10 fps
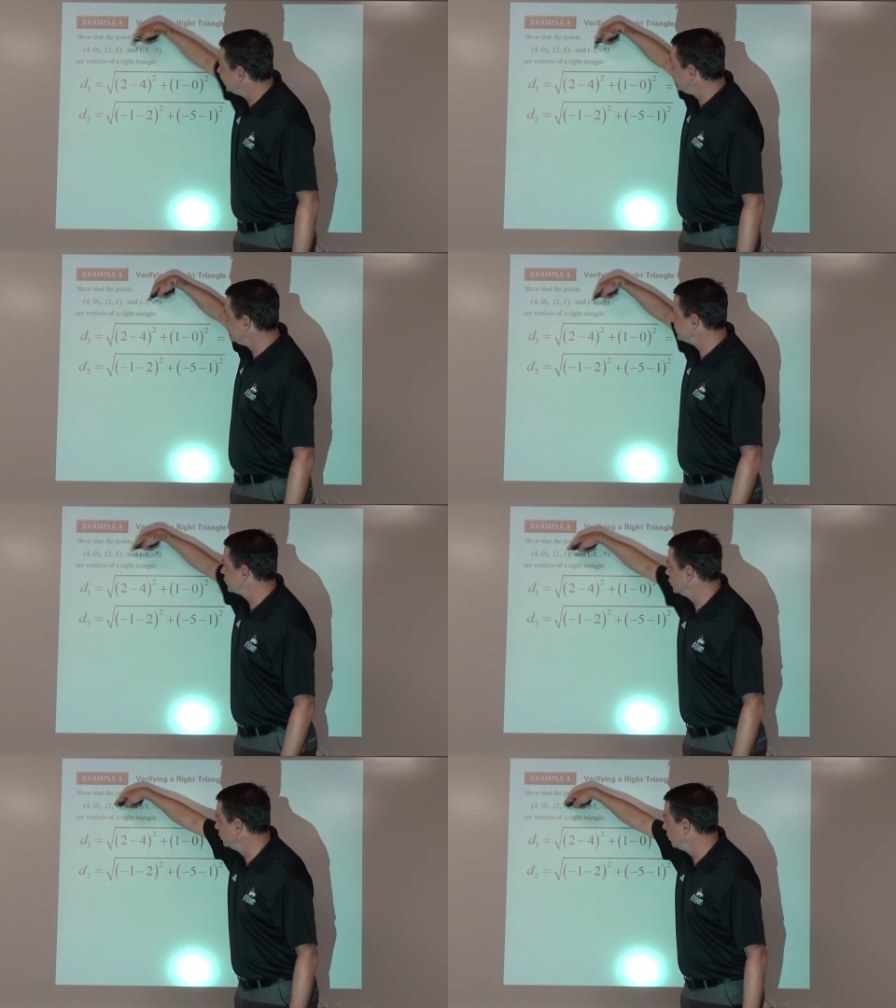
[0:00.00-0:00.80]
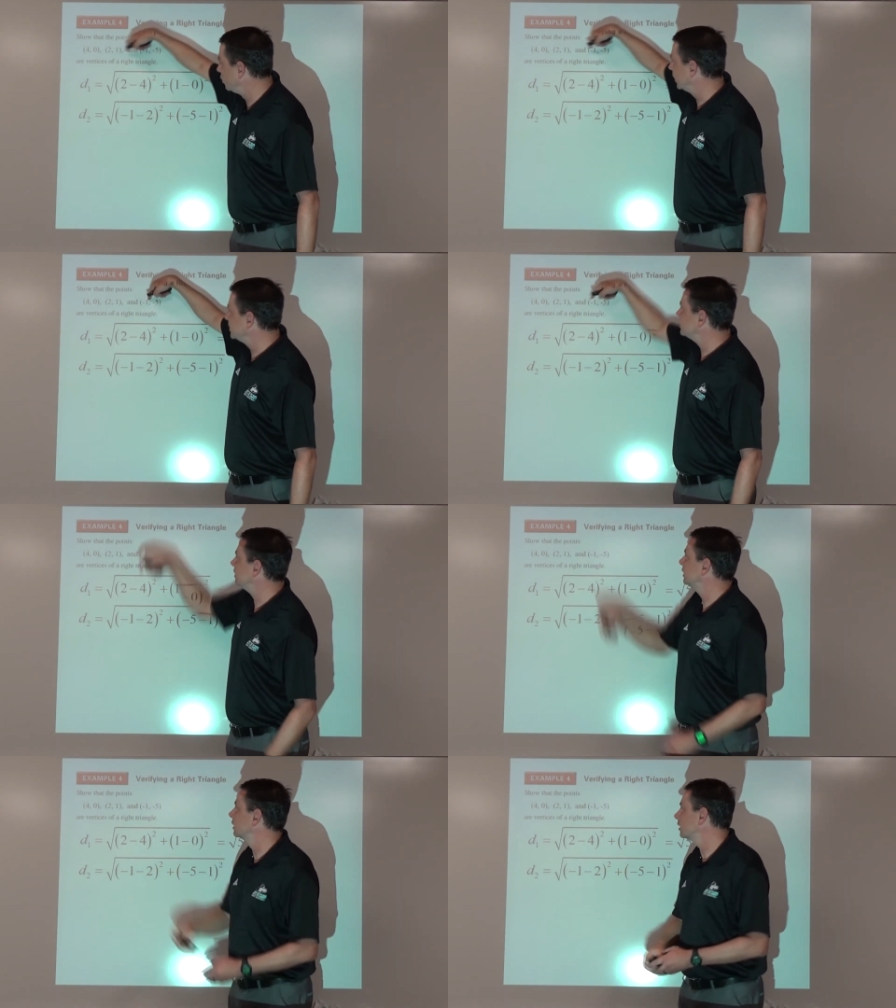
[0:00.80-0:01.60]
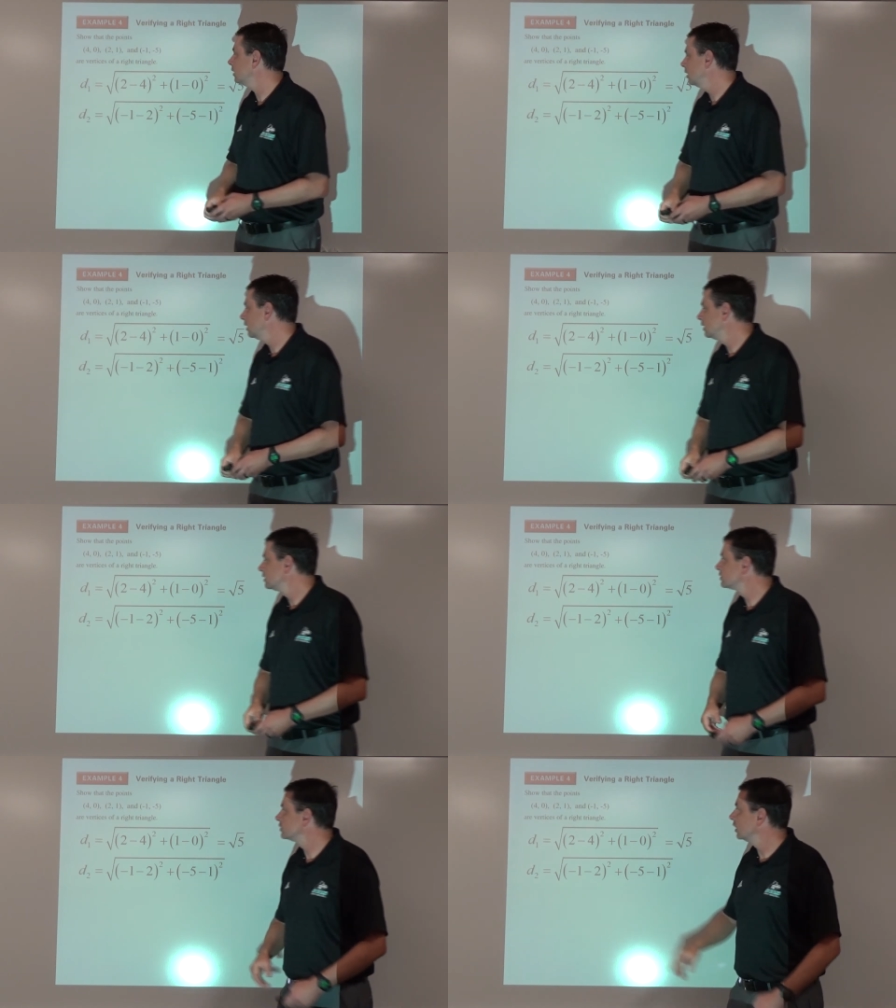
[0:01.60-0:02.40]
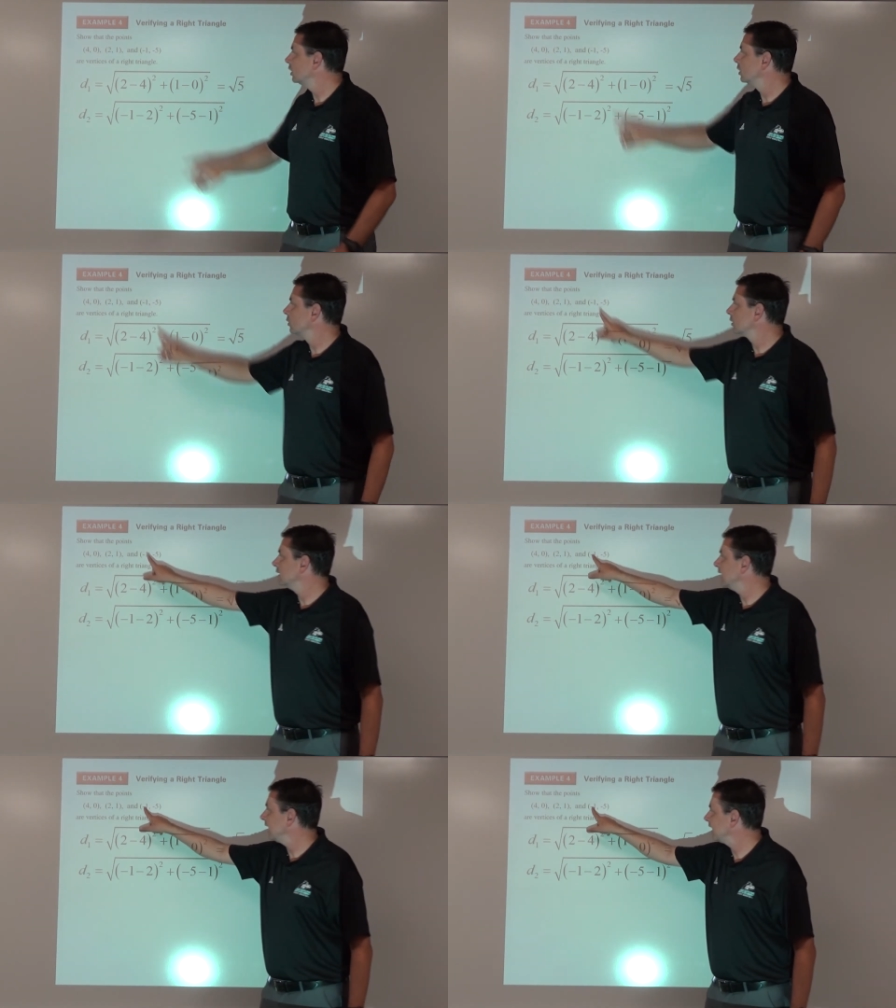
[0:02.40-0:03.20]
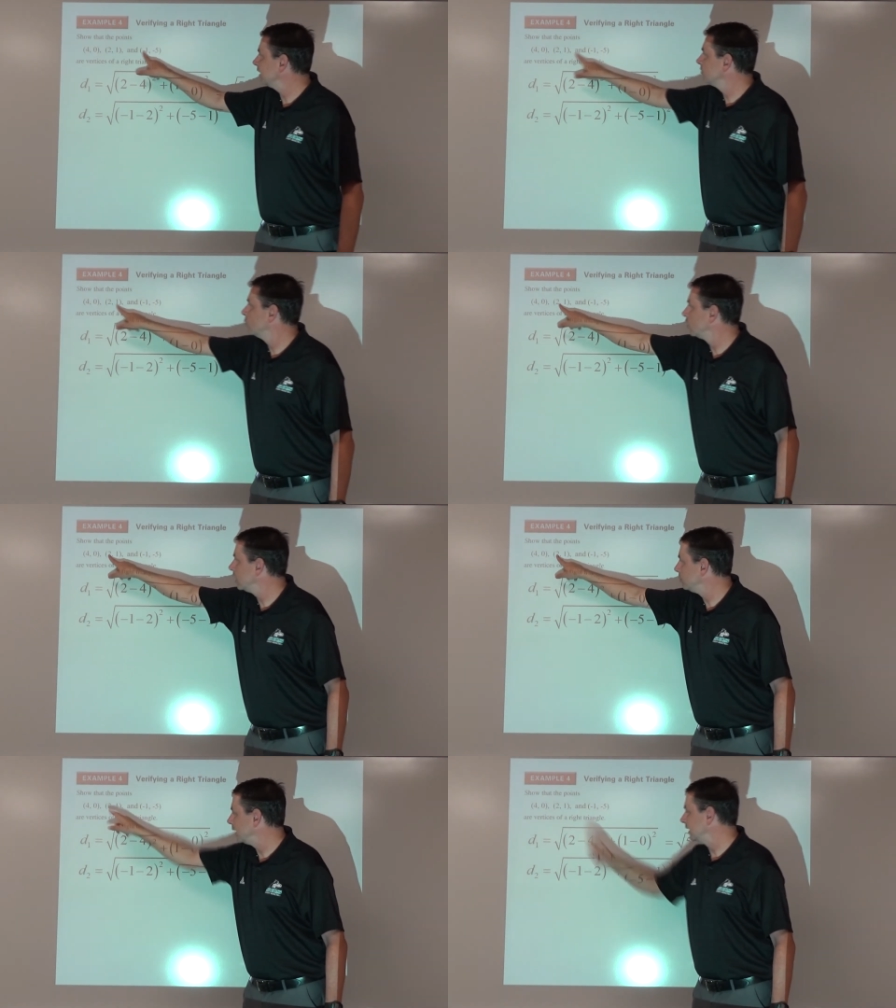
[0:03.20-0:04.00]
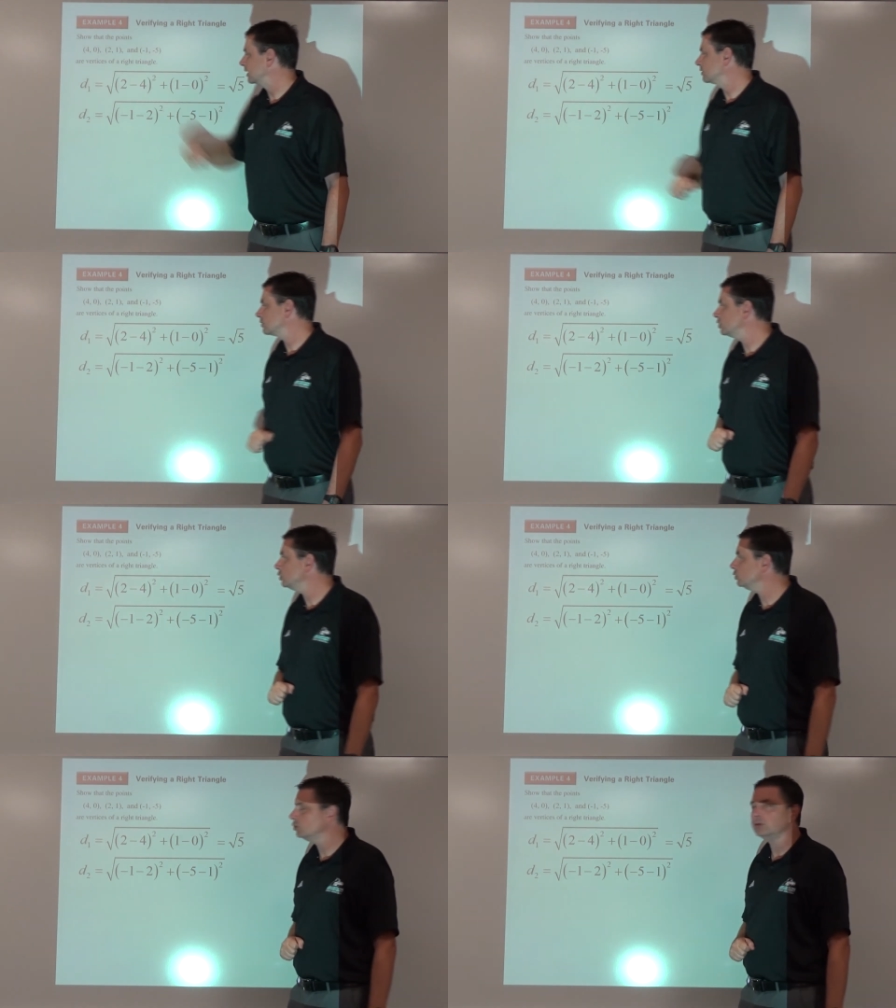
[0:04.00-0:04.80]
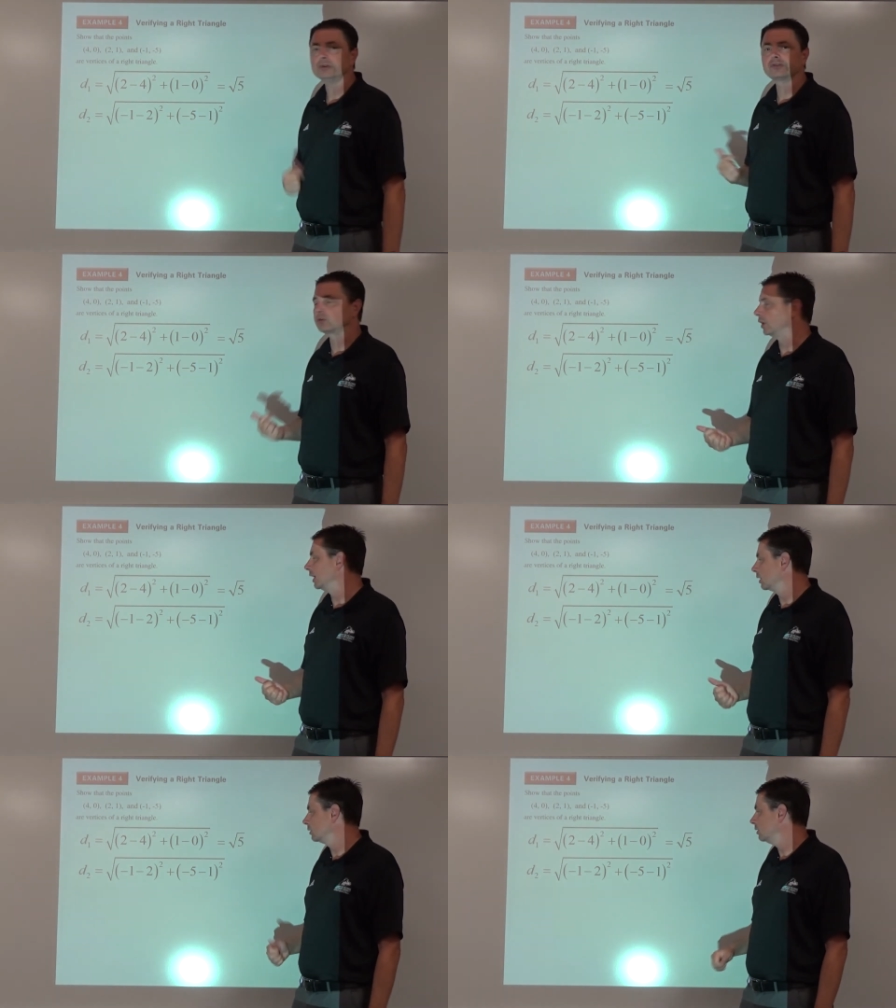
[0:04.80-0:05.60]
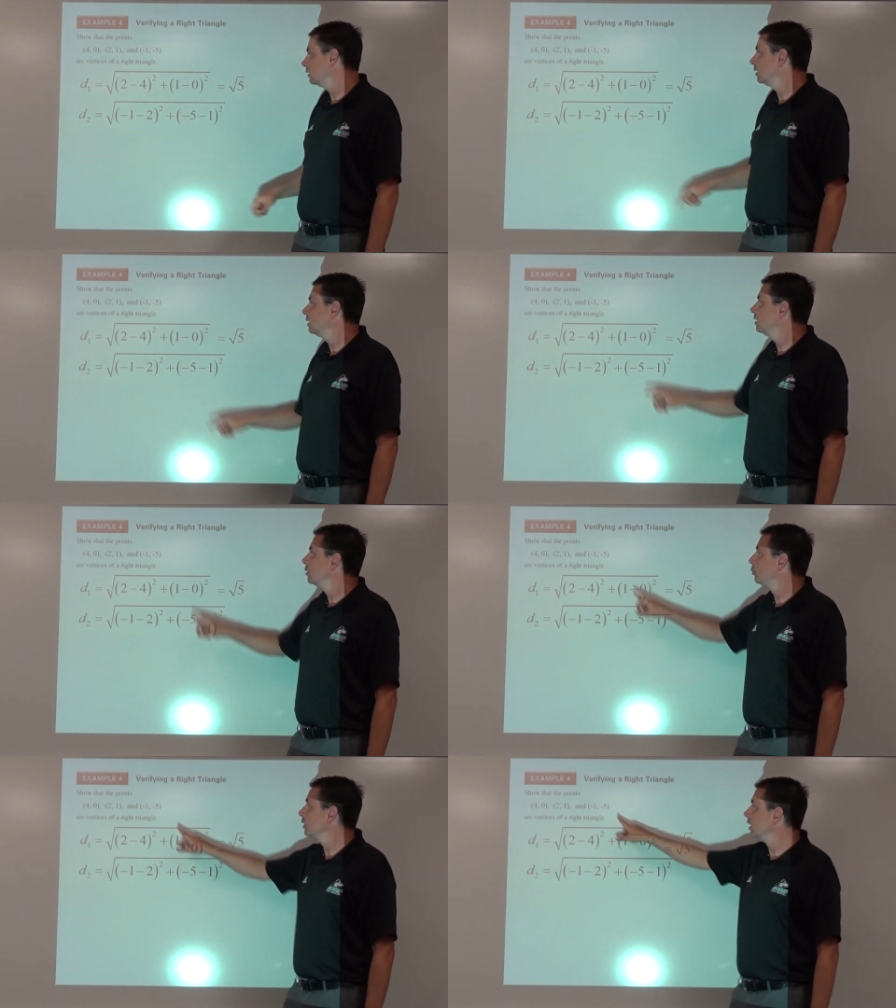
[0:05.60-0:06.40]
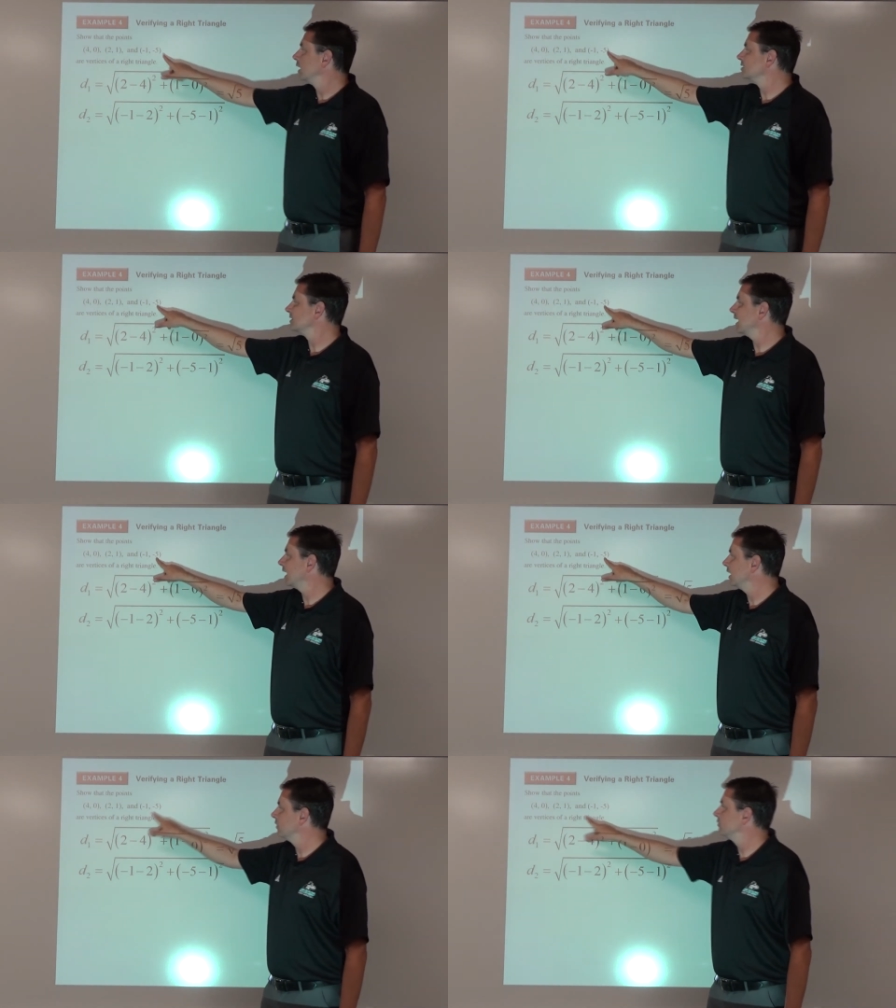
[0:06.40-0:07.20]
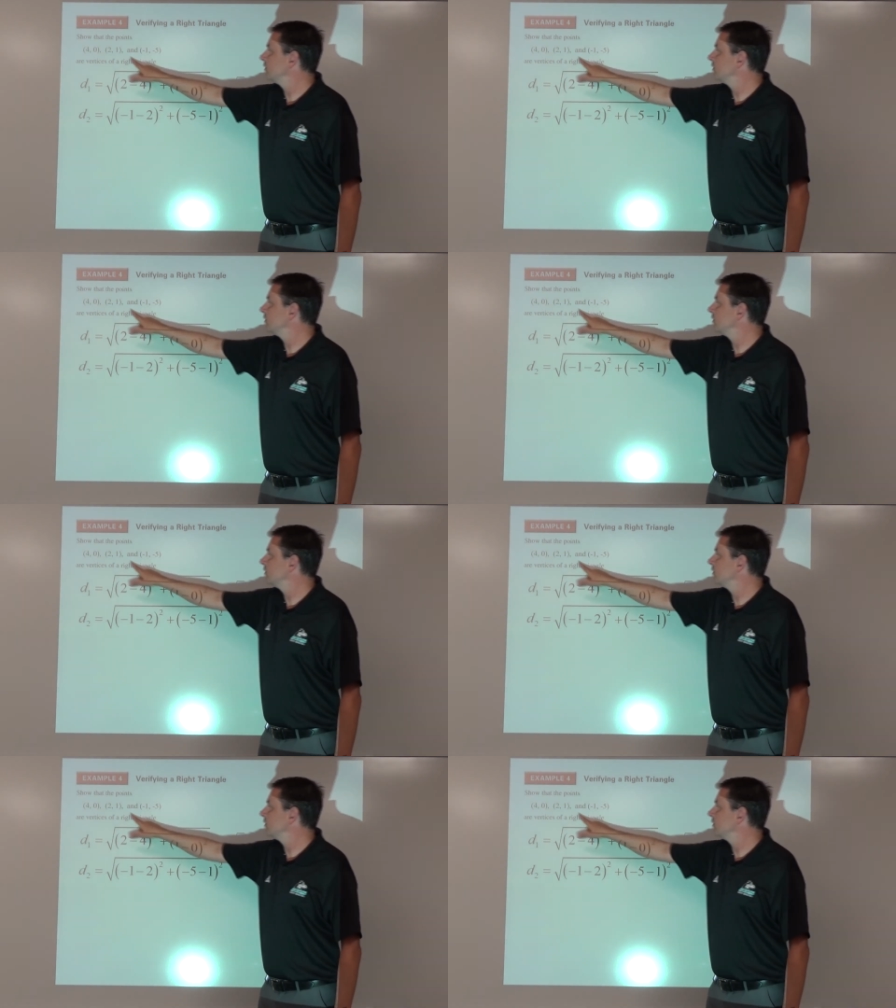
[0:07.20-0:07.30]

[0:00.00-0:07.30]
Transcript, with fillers: these two points here. So negative 1 minus 2 squared plus negative